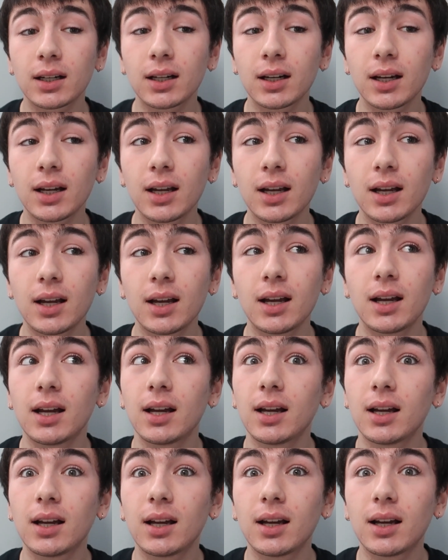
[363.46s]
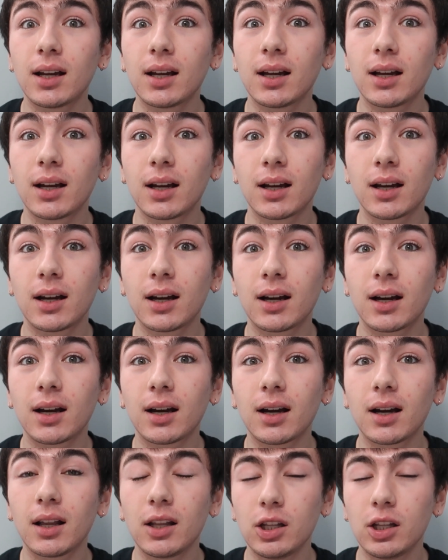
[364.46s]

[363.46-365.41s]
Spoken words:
[no speech]